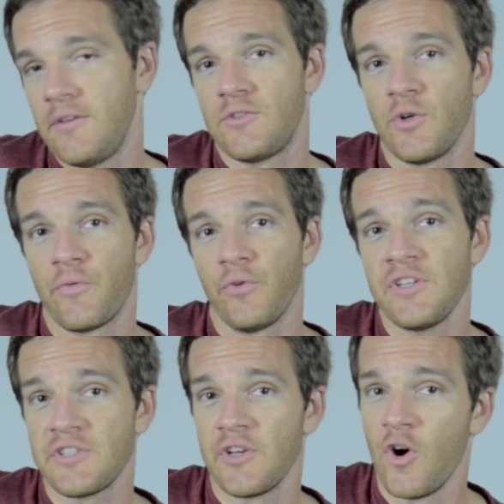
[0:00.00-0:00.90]
So for
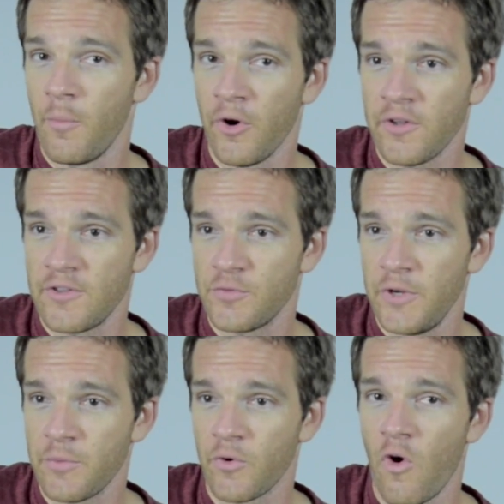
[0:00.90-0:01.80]
listening homework this
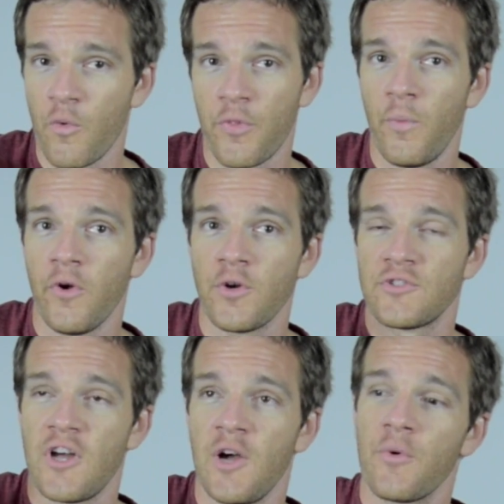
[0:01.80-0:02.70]
week, we're going with the Wilco
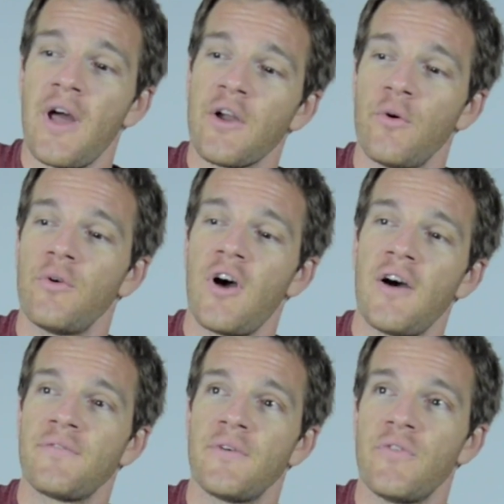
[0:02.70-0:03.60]
song. We're not going
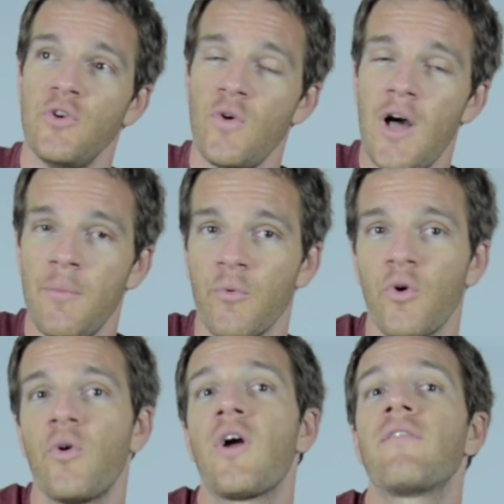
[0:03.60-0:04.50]
off of the new album, we're
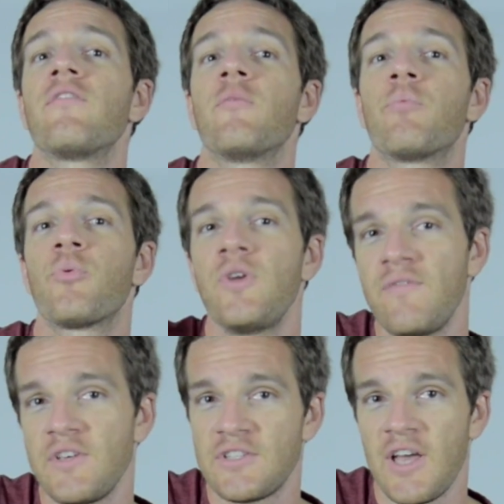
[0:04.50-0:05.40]
going off of the
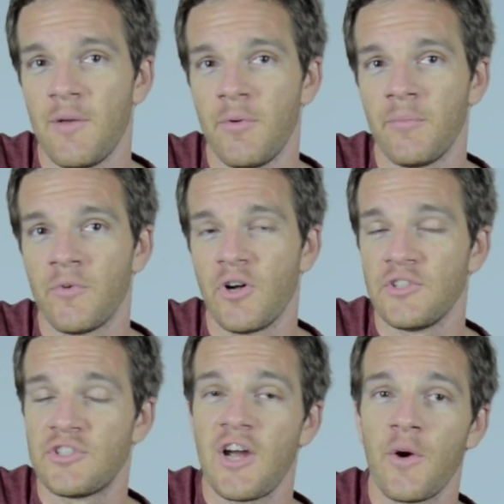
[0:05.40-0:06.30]
previous album
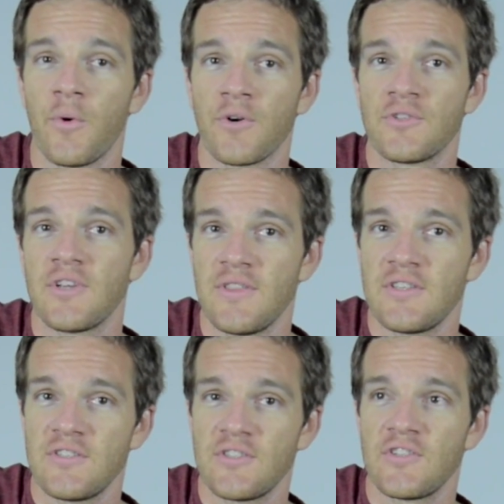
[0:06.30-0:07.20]
called Star Wars, and
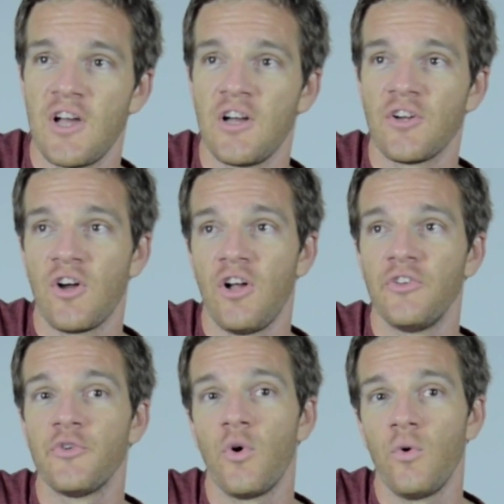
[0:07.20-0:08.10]
this is a song
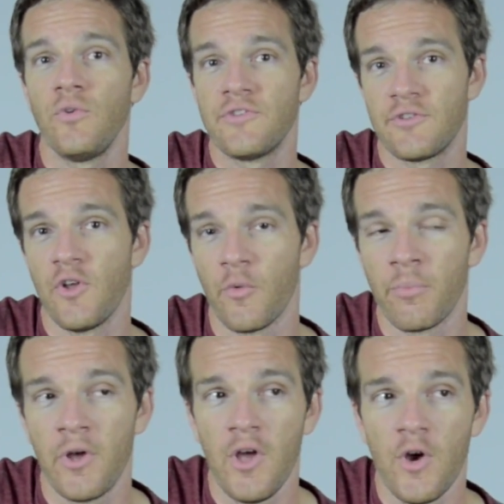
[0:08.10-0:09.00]
called Cold
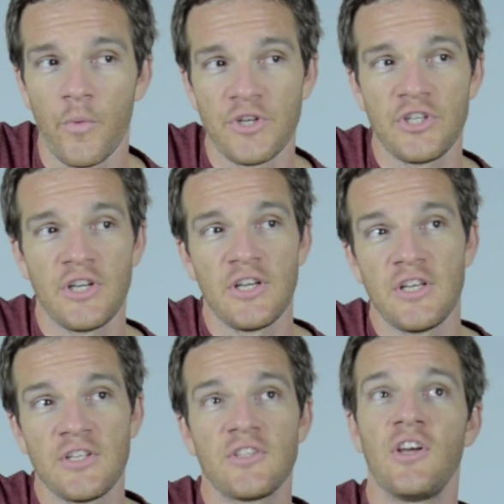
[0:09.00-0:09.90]
Slope, which
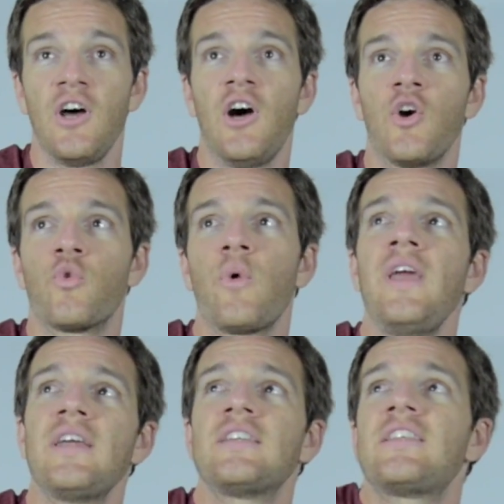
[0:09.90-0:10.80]
is a
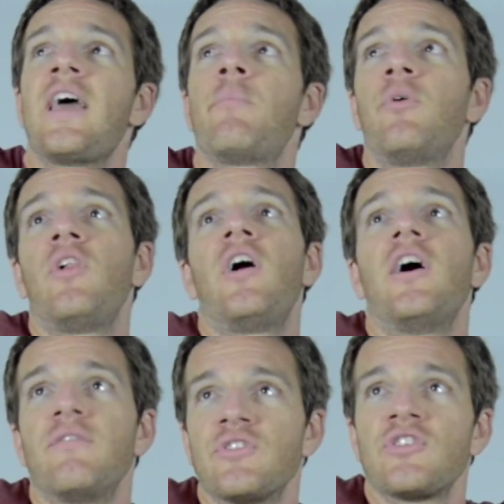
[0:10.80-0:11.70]
great example
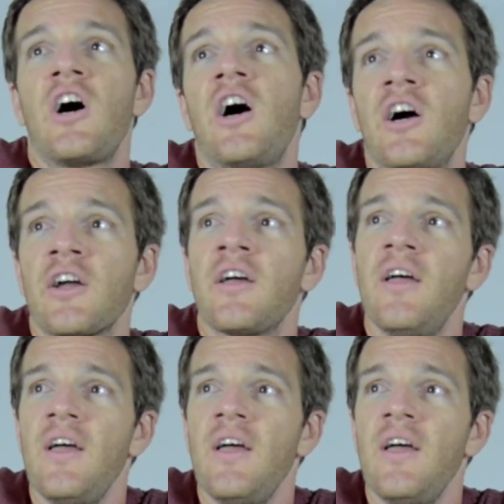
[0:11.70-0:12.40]
of a song